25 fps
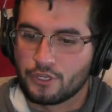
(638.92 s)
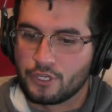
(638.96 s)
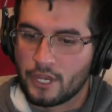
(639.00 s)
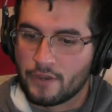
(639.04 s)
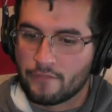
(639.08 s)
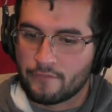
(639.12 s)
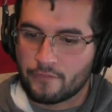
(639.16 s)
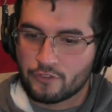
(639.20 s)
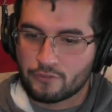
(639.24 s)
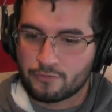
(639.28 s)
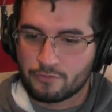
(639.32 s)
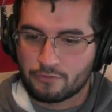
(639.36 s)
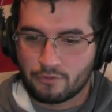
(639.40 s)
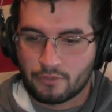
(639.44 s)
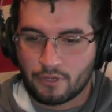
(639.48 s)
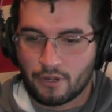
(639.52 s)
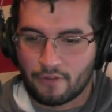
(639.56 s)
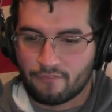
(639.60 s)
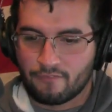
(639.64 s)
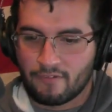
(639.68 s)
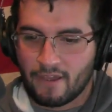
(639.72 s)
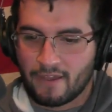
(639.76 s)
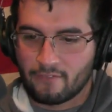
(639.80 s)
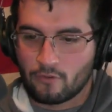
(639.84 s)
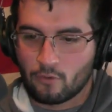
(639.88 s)
The difference
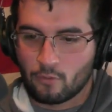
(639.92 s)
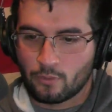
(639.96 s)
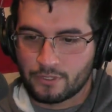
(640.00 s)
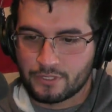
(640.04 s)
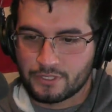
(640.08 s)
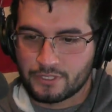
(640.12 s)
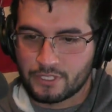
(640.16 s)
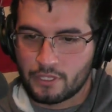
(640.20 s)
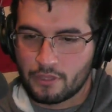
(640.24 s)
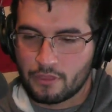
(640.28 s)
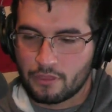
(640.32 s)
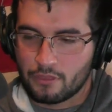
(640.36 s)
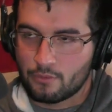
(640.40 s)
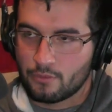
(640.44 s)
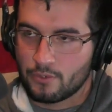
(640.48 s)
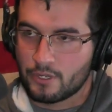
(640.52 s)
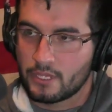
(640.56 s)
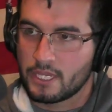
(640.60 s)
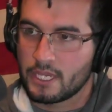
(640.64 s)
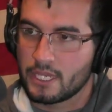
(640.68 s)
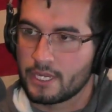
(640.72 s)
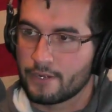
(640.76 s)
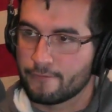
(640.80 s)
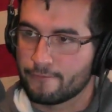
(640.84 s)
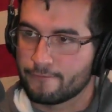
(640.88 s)
between a
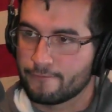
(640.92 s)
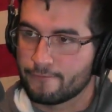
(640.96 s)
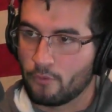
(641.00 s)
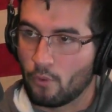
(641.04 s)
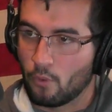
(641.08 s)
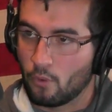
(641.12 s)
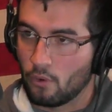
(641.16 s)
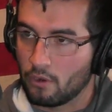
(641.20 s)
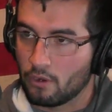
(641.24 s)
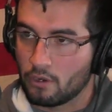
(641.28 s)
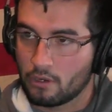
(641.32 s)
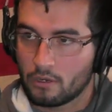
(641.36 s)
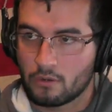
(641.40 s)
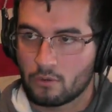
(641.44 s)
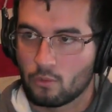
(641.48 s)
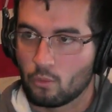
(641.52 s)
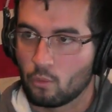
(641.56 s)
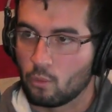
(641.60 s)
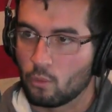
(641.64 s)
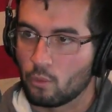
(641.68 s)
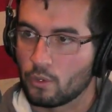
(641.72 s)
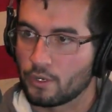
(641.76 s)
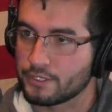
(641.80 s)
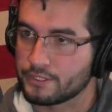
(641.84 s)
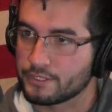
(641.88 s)
501c3 and a 4.
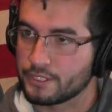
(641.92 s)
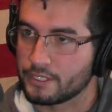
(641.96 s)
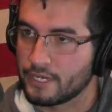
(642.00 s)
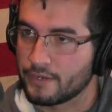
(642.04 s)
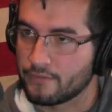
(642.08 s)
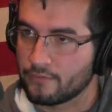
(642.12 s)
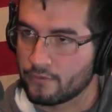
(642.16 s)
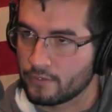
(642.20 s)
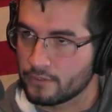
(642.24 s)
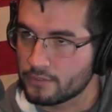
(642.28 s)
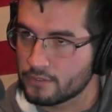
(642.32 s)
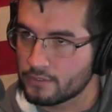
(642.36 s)
What is the